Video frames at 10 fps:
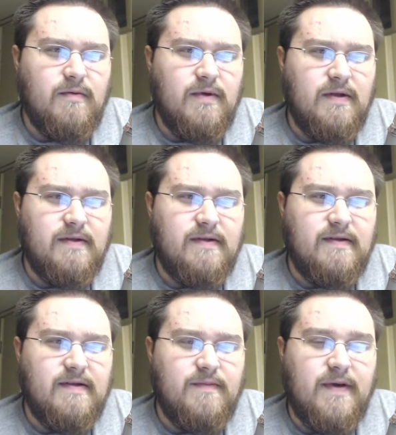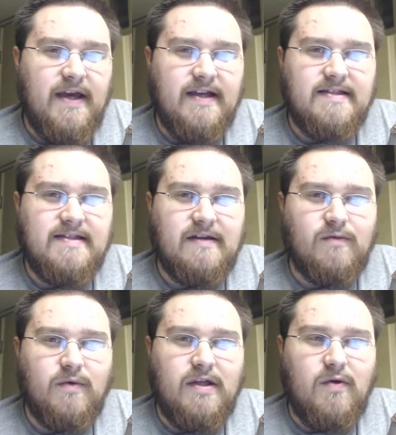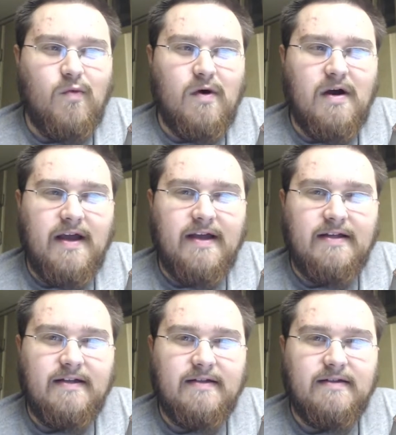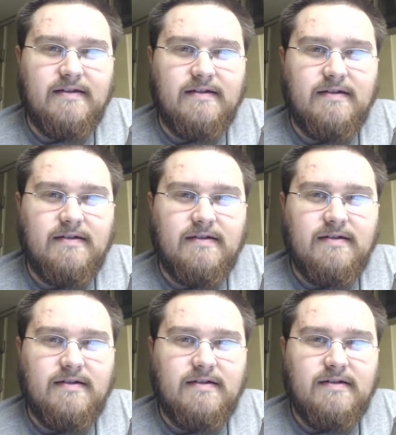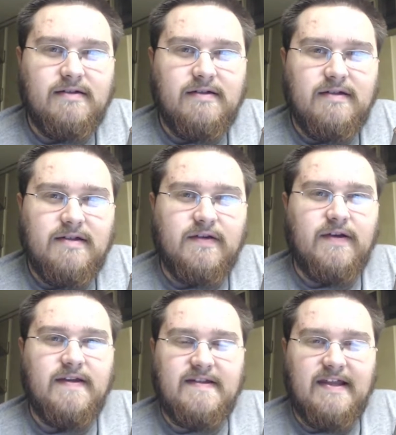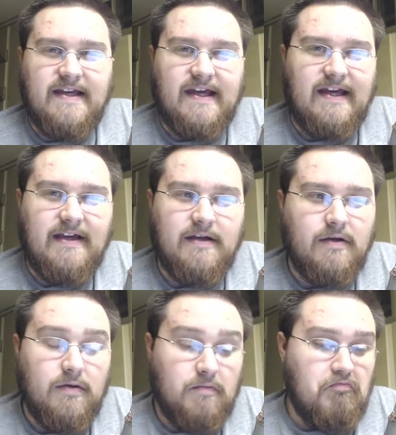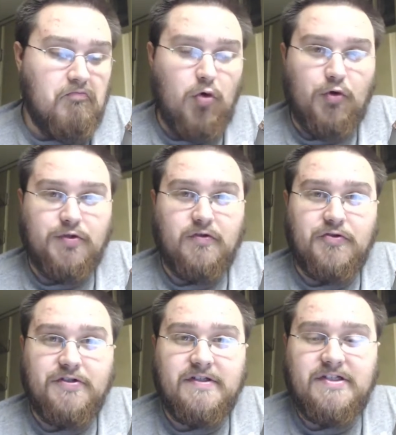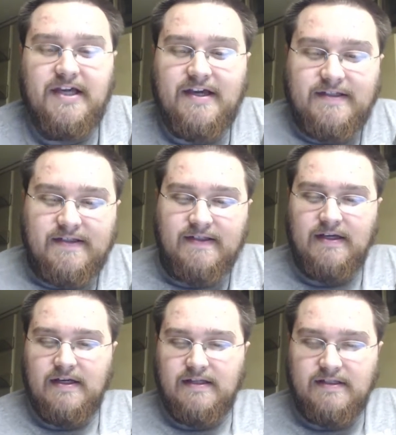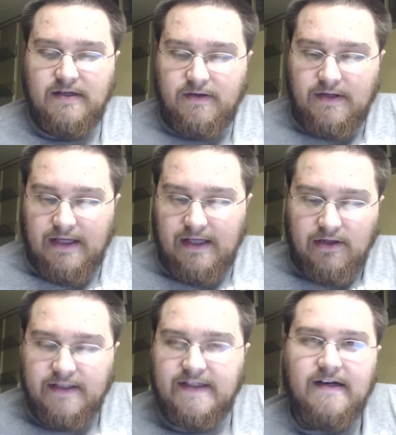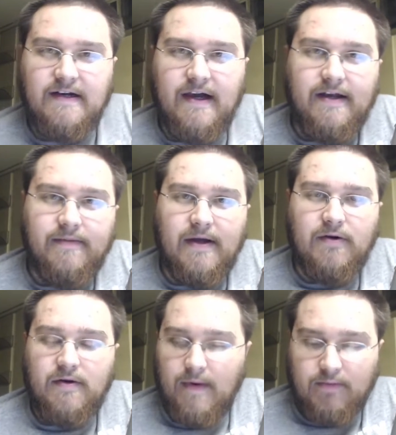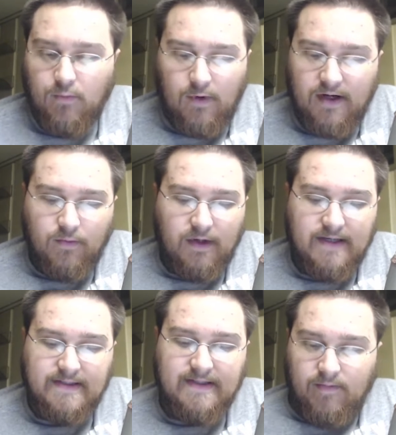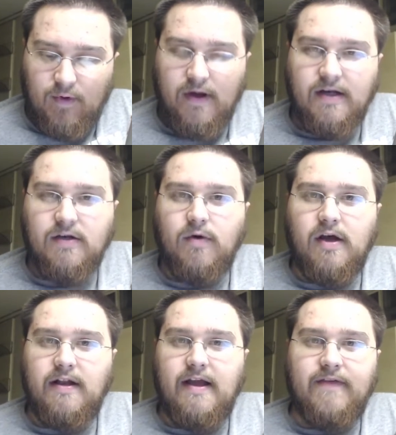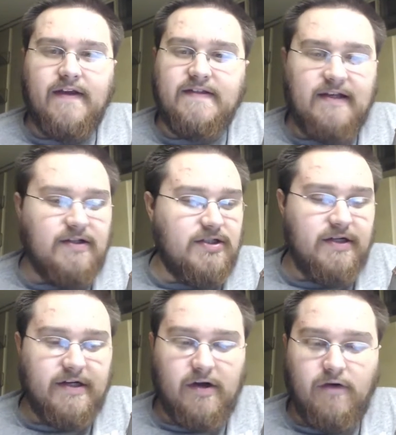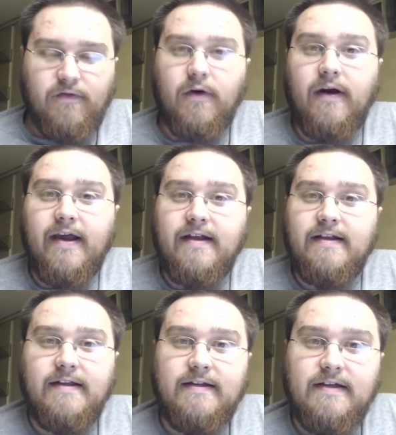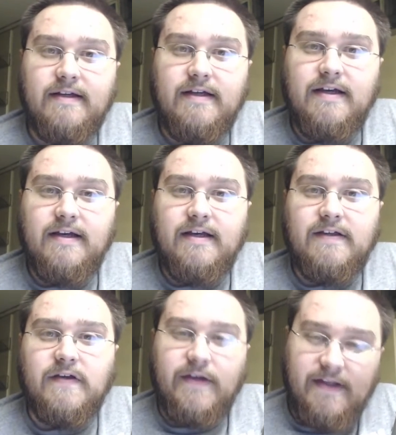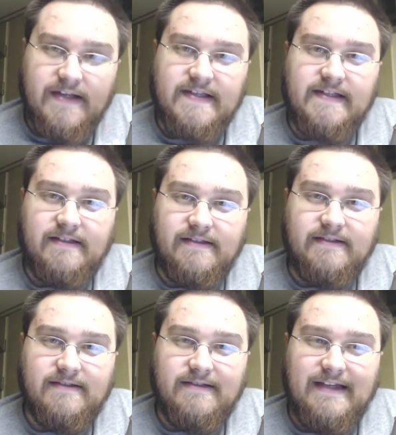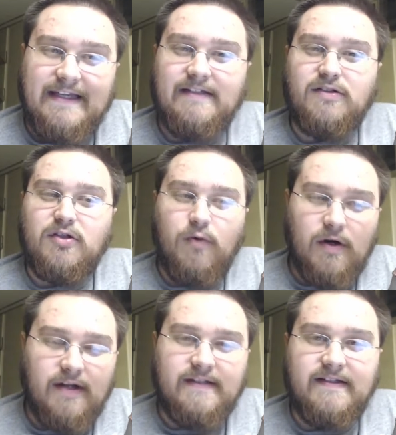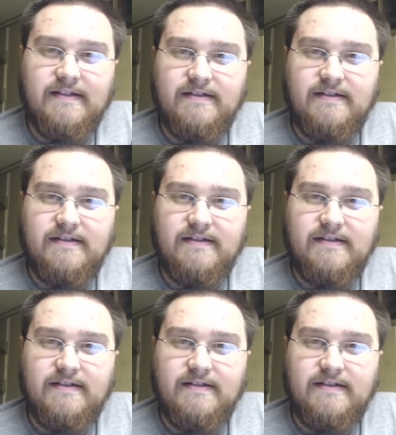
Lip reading: well, it depends on what you want. So he's thinking, oh, so there's a chance. So he looks at an item, I don't remember what it was, pointed to one, and they said, sure, go for it. So he does it. He twerked